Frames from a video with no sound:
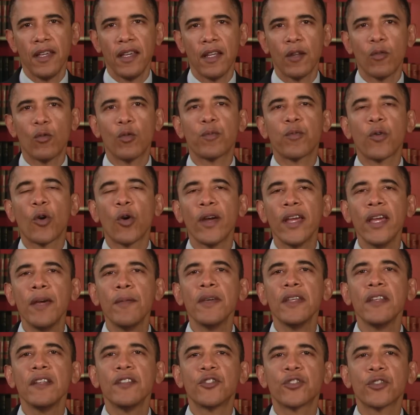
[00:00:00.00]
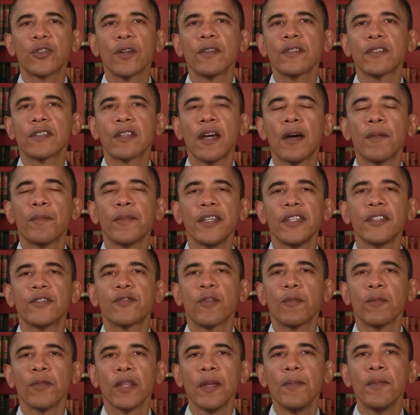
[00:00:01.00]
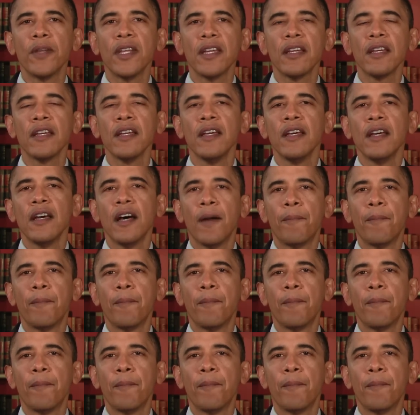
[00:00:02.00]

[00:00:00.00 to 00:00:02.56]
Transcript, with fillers: and it will prohibit insurance companies from limiting